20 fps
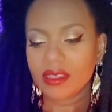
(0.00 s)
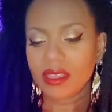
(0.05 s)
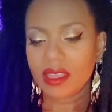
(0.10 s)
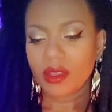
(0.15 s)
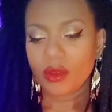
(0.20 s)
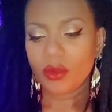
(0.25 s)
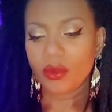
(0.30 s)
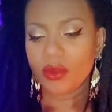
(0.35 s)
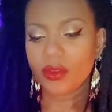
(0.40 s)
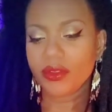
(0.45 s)

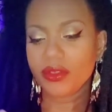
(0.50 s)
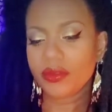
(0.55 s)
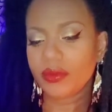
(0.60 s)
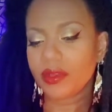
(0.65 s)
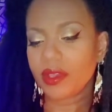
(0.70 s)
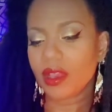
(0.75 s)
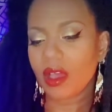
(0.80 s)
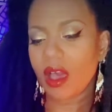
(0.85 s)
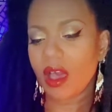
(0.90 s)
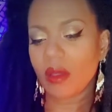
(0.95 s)
in order to
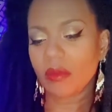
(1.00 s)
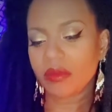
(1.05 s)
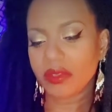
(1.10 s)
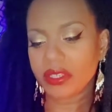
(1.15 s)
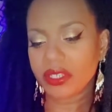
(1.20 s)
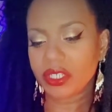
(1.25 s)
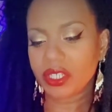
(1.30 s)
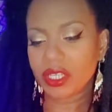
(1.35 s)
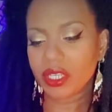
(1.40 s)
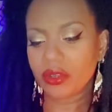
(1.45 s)

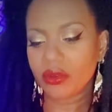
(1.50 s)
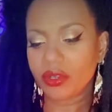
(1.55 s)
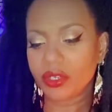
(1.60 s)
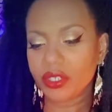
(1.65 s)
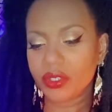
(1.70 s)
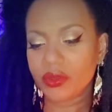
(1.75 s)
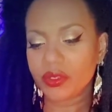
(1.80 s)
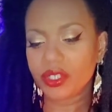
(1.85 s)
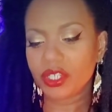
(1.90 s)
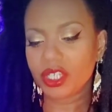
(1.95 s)
accomplish it or
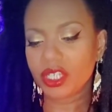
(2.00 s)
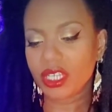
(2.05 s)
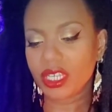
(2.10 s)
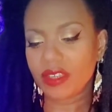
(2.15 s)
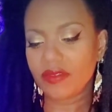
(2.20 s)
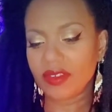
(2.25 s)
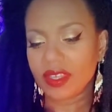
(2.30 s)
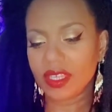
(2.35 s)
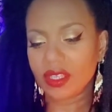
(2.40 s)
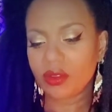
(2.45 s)
to
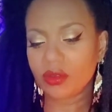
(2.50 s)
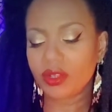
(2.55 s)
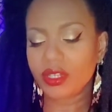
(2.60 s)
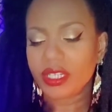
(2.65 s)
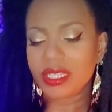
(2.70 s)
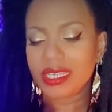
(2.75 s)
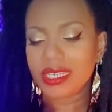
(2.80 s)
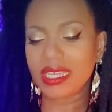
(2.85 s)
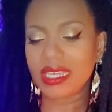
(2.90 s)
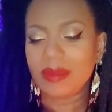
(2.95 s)
achieve it or
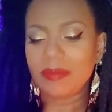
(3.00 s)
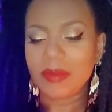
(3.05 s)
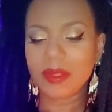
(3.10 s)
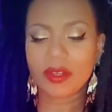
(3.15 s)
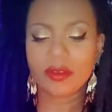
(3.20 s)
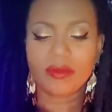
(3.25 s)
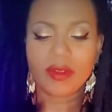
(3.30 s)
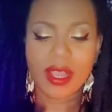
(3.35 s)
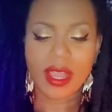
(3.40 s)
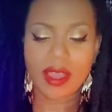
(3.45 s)
to keep
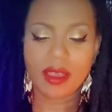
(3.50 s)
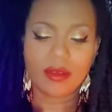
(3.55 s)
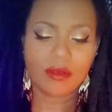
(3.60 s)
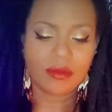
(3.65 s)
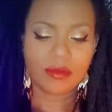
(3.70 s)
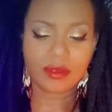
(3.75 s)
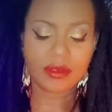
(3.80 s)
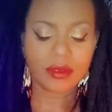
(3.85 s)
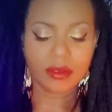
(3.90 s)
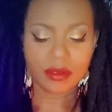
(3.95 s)
it
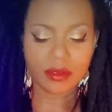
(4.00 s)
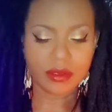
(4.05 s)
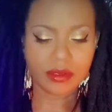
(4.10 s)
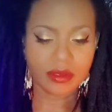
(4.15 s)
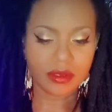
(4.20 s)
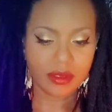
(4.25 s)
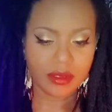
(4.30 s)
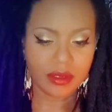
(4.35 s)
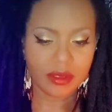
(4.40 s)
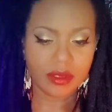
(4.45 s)
around,
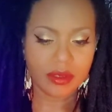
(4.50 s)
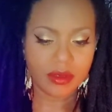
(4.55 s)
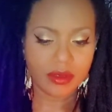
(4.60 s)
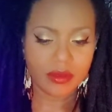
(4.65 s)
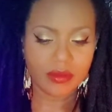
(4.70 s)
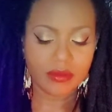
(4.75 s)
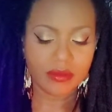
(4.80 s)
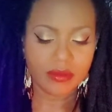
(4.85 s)
you know?